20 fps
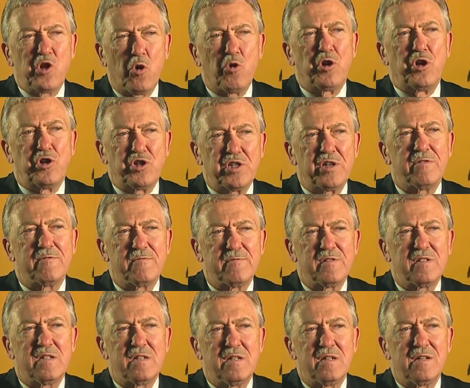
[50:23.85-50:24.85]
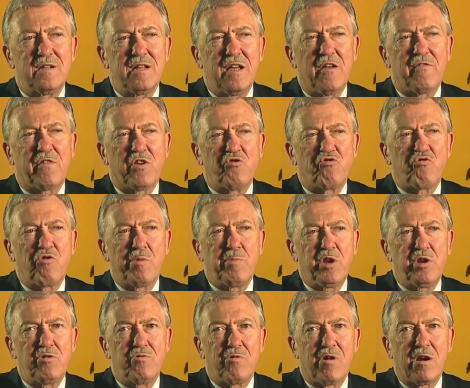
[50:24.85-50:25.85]
donors have
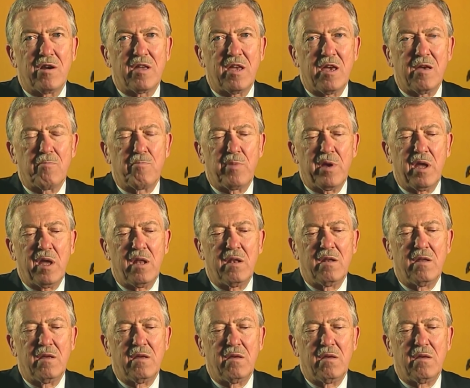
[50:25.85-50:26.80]
contributed to our campaign.